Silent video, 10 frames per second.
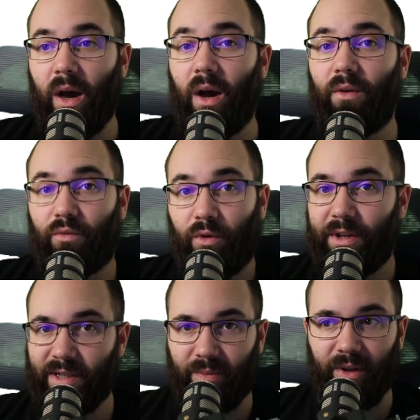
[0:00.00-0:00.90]
for
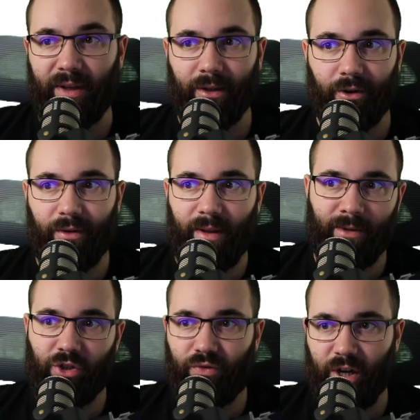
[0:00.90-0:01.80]
this particular
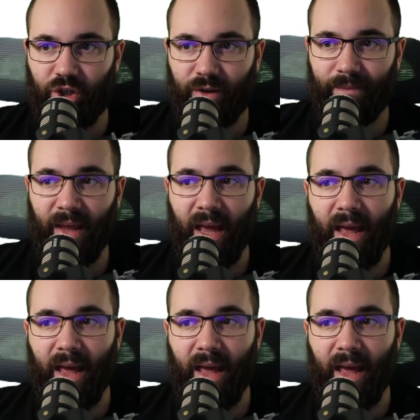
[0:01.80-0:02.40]
demonstration.